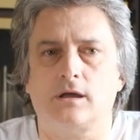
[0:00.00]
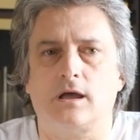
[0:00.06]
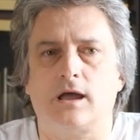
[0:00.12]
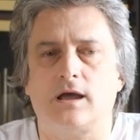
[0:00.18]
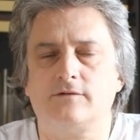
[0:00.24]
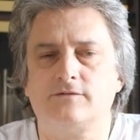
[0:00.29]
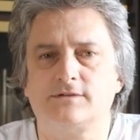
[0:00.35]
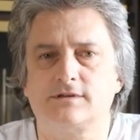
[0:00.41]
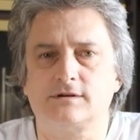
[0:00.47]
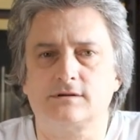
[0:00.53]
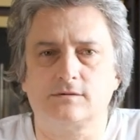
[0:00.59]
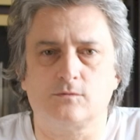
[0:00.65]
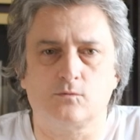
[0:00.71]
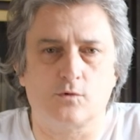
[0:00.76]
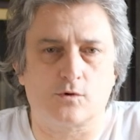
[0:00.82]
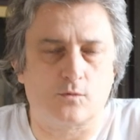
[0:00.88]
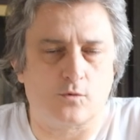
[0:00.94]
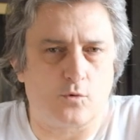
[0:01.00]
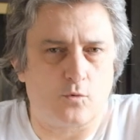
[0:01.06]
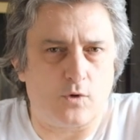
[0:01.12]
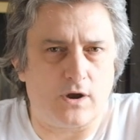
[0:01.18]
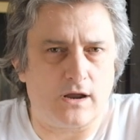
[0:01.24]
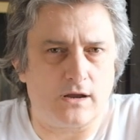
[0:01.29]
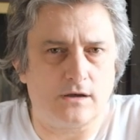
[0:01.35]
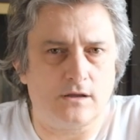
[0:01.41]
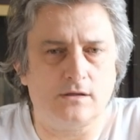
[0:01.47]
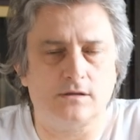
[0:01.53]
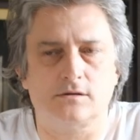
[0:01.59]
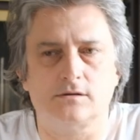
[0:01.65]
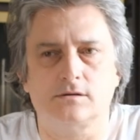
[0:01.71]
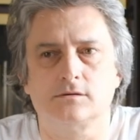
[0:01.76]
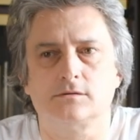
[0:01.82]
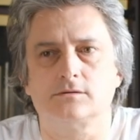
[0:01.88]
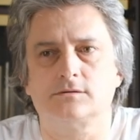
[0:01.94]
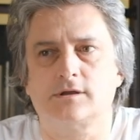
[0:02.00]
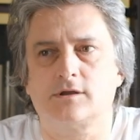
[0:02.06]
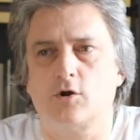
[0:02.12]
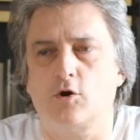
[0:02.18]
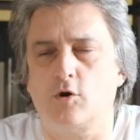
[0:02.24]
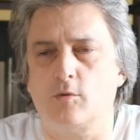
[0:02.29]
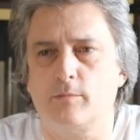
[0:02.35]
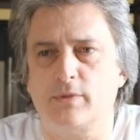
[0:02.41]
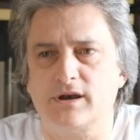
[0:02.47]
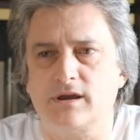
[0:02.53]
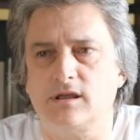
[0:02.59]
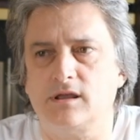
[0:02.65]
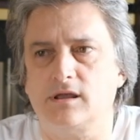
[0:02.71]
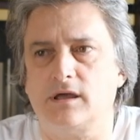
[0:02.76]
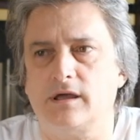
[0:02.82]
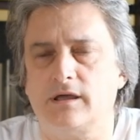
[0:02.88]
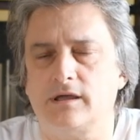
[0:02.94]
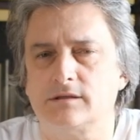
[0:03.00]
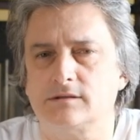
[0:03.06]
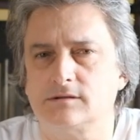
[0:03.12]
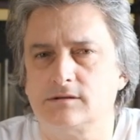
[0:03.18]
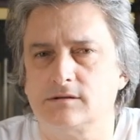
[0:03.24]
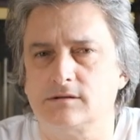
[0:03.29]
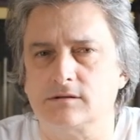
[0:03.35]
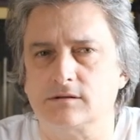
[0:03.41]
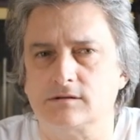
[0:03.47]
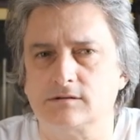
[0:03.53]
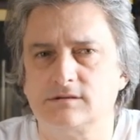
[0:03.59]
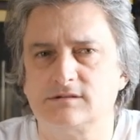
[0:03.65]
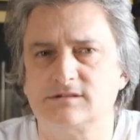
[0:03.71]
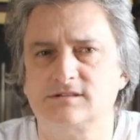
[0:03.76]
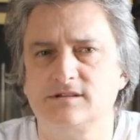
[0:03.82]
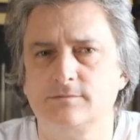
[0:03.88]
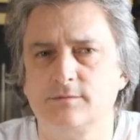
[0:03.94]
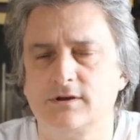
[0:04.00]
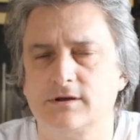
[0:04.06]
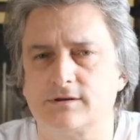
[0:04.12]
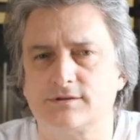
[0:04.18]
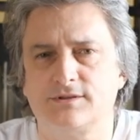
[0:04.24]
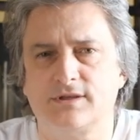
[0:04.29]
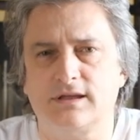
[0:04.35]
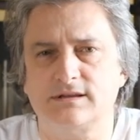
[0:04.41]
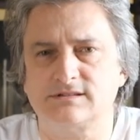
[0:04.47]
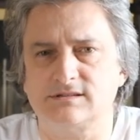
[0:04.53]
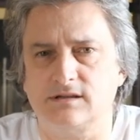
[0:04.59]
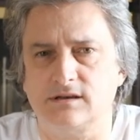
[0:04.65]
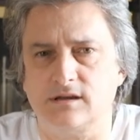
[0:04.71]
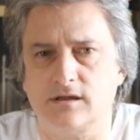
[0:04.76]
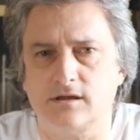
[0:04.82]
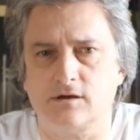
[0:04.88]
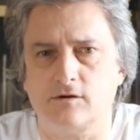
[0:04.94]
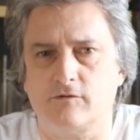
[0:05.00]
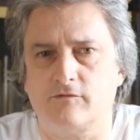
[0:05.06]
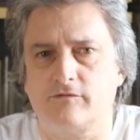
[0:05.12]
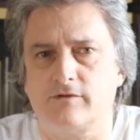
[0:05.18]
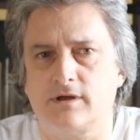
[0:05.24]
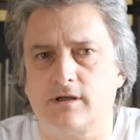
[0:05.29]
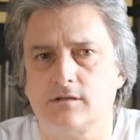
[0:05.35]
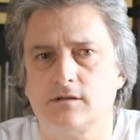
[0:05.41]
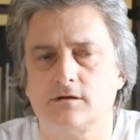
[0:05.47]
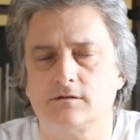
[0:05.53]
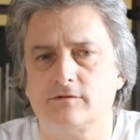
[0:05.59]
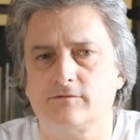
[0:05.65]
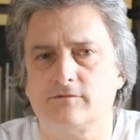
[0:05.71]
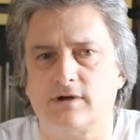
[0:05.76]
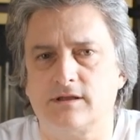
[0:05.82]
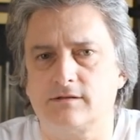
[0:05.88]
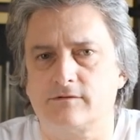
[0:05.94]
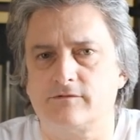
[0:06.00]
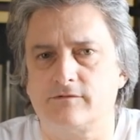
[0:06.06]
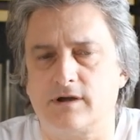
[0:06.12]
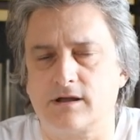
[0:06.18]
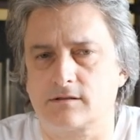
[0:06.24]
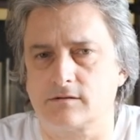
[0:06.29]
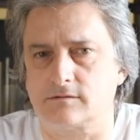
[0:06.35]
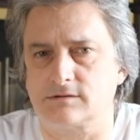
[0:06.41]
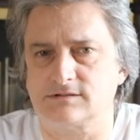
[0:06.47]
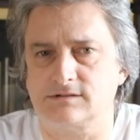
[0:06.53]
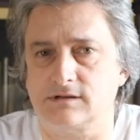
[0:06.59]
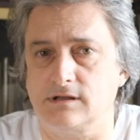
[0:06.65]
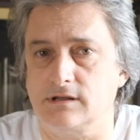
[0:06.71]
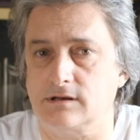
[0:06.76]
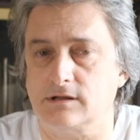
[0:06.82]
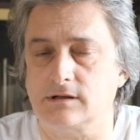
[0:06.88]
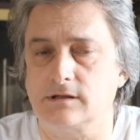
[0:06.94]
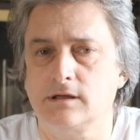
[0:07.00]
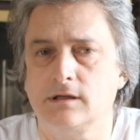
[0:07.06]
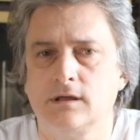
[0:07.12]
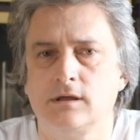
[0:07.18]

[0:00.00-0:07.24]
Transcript: After World War One, the company had the similar destiny of a lot of other factories in Italy.